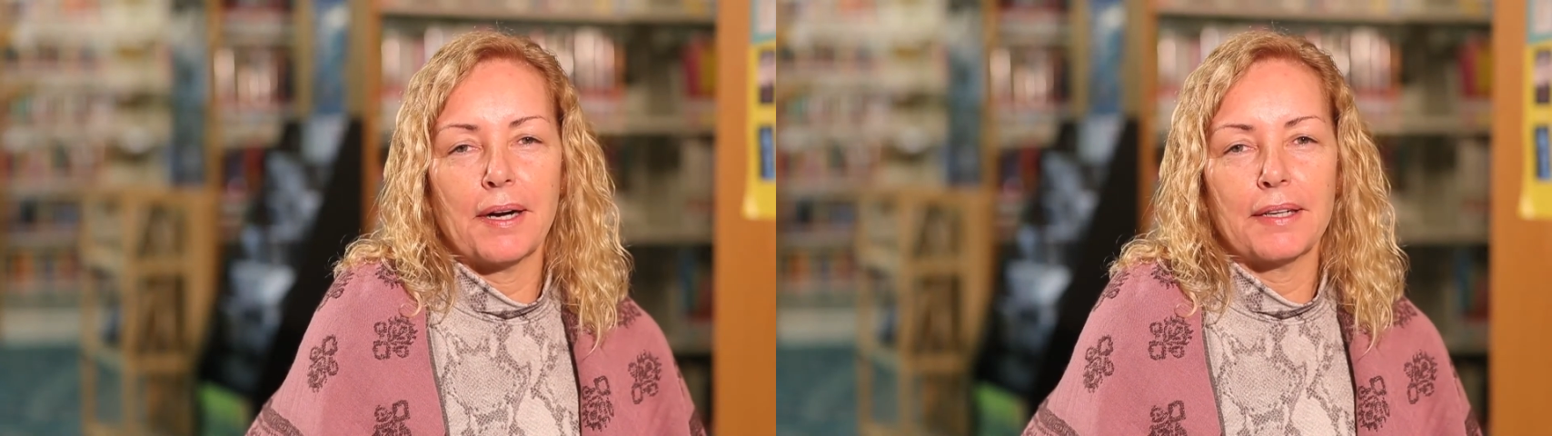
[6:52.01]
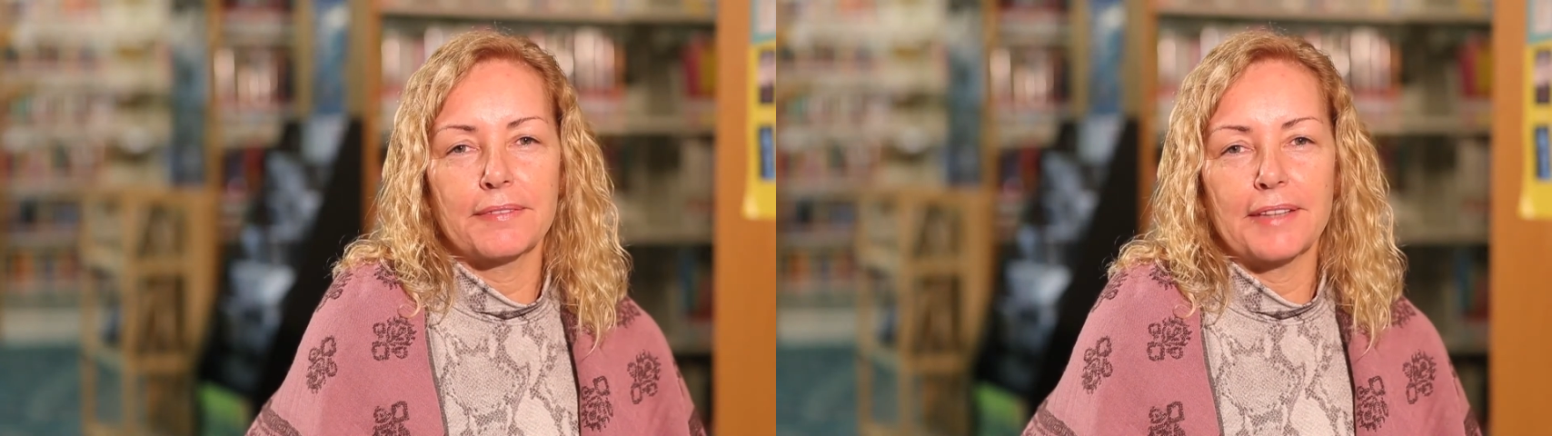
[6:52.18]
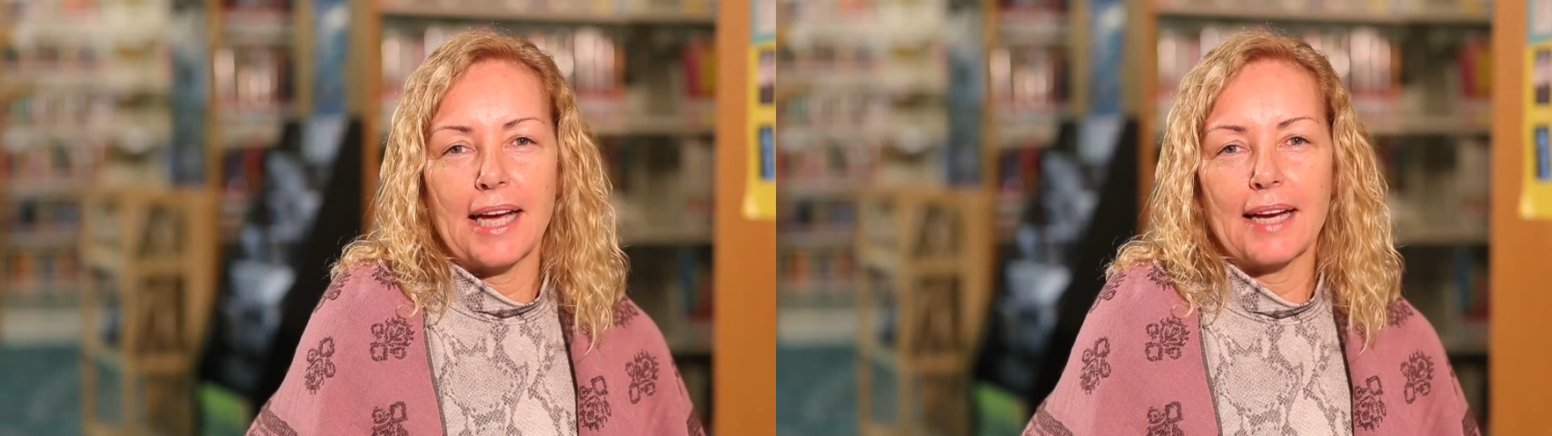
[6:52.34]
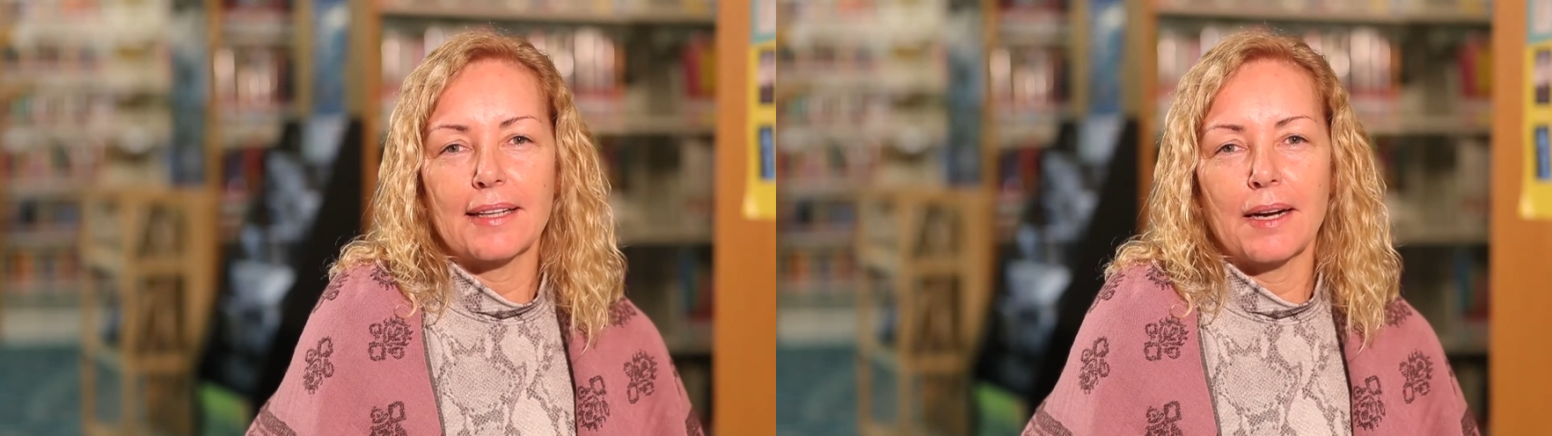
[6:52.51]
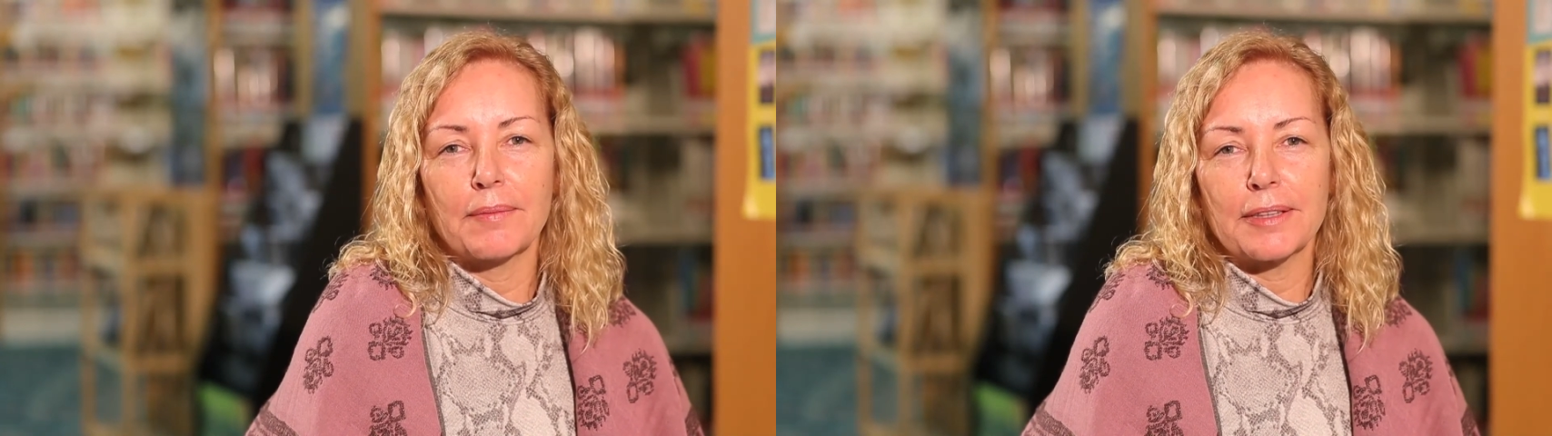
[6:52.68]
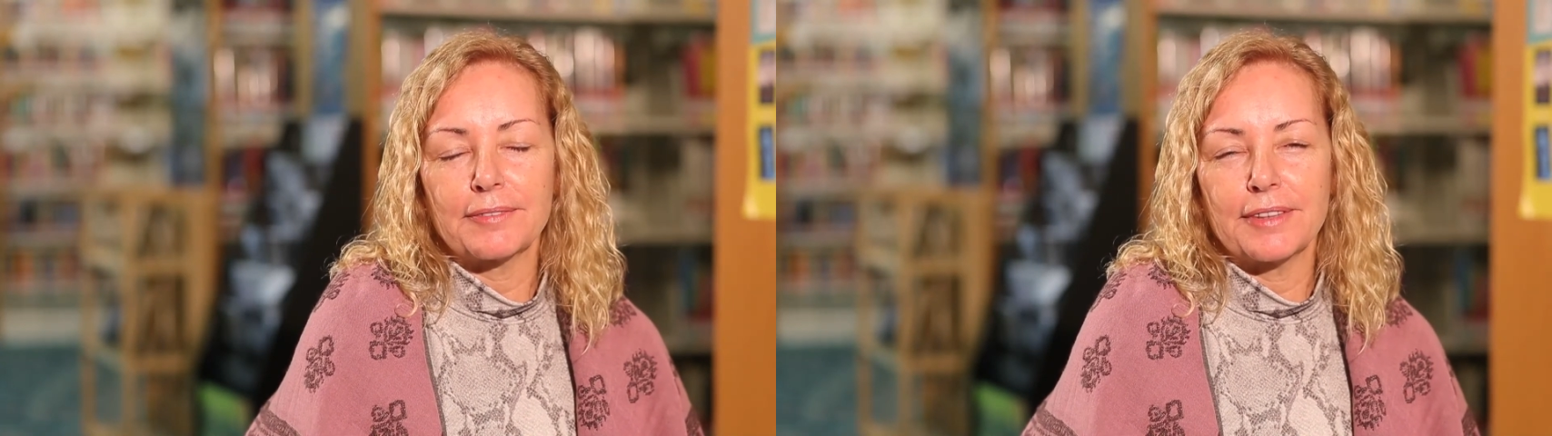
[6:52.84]
part of the
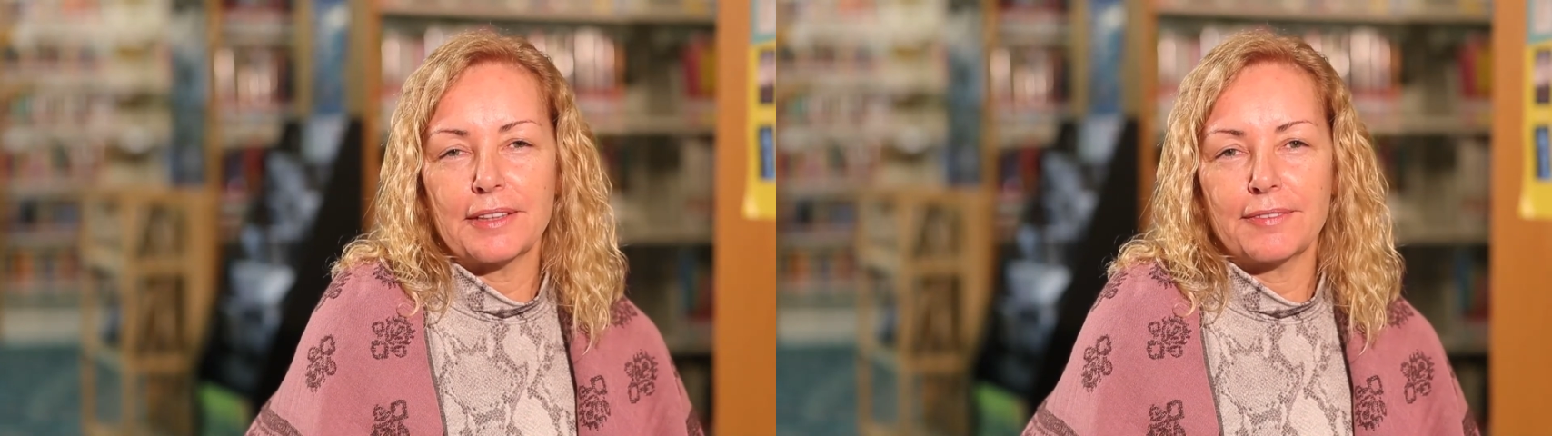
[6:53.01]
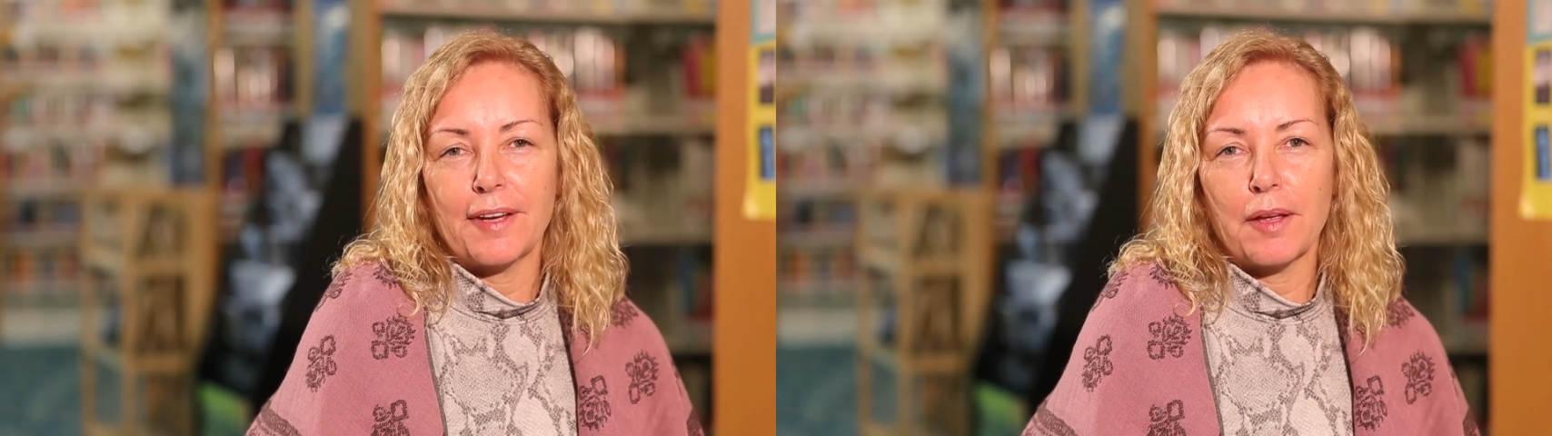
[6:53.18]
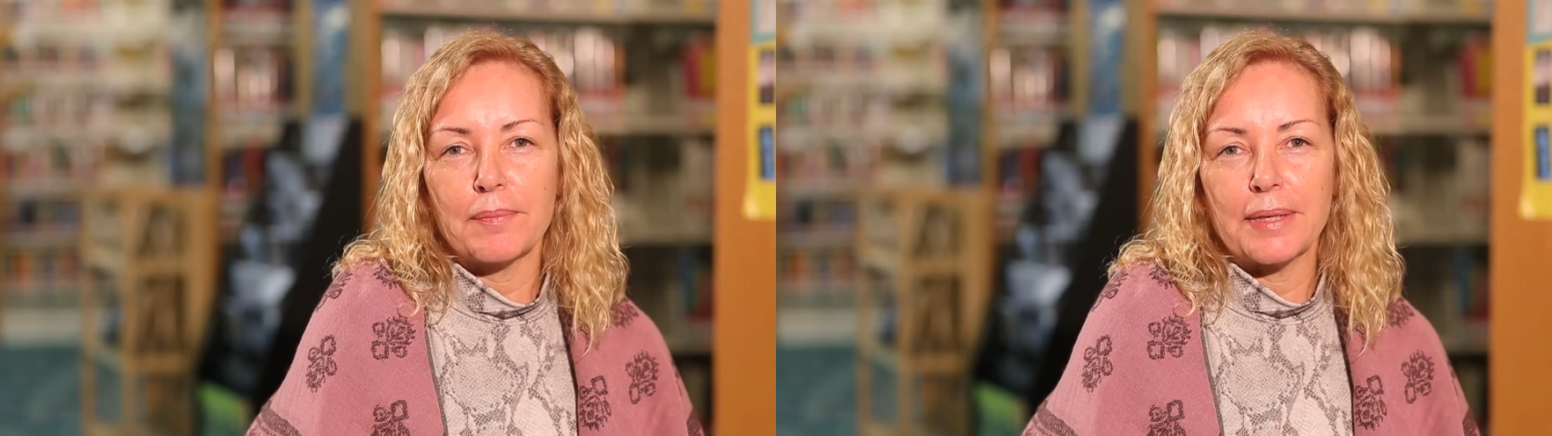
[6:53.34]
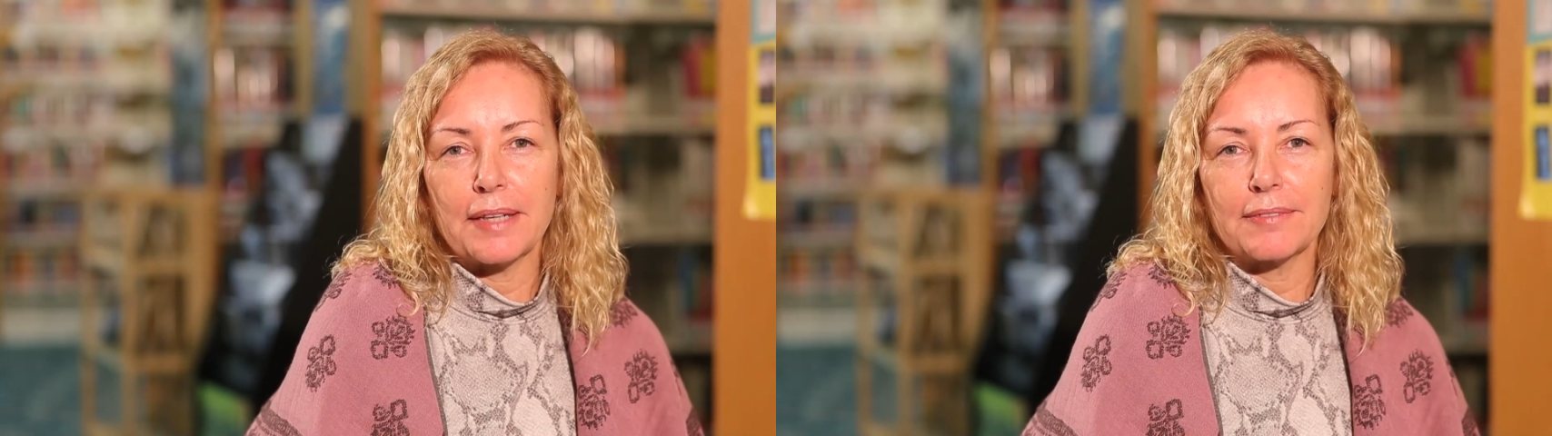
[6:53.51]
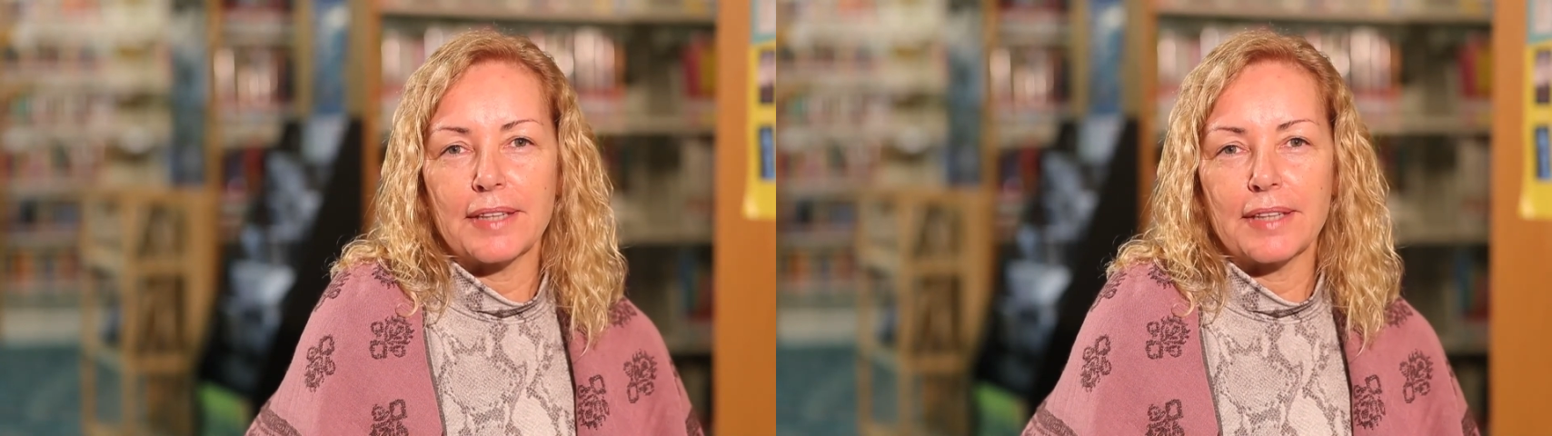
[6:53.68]
economic redevelopment